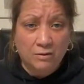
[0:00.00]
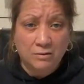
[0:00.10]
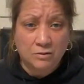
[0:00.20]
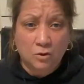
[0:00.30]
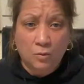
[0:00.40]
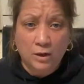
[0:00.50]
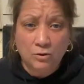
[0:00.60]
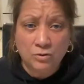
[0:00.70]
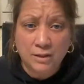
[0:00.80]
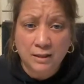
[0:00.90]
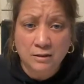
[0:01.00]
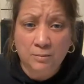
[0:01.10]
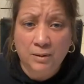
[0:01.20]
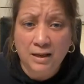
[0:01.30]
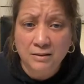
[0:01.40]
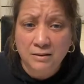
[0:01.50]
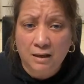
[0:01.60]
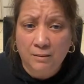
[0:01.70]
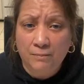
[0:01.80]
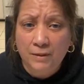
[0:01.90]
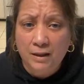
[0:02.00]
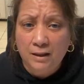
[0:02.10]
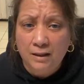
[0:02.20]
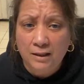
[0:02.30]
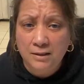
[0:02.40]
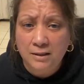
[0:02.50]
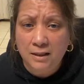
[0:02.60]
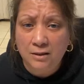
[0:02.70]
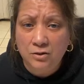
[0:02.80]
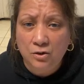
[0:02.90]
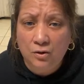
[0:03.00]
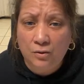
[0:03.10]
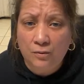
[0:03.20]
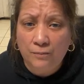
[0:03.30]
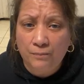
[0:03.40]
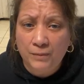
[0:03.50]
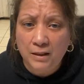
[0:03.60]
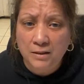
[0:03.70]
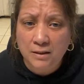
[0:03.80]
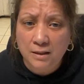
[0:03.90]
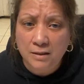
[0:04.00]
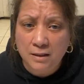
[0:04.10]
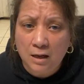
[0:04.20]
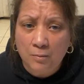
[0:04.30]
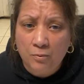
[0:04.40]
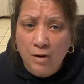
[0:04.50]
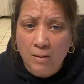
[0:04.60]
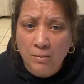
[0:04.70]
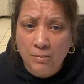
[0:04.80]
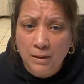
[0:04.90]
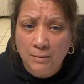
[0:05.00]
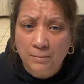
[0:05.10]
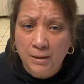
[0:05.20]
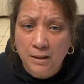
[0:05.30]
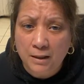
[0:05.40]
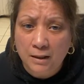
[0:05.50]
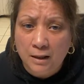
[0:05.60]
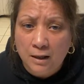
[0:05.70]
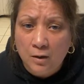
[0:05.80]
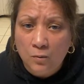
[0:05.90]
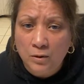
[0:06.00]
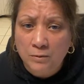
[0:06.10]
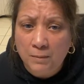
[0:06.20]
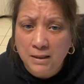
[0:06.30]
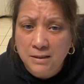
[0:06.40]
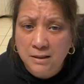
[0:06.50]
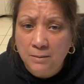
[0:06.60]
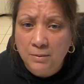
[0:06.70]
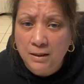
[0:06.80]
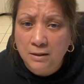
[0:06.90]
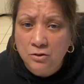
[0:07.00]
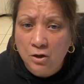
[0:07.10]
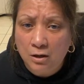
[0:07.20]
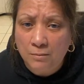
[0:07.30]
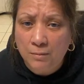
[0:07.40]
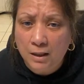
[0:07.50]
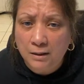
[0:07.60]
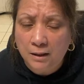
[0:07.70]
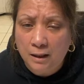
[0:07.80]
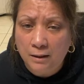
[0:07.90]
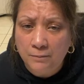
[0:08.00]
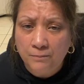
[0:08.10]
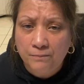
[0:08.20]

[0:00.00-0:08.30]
So we used that to bless them. Let's see. So it says, I'll probably be with my siblings on Monday.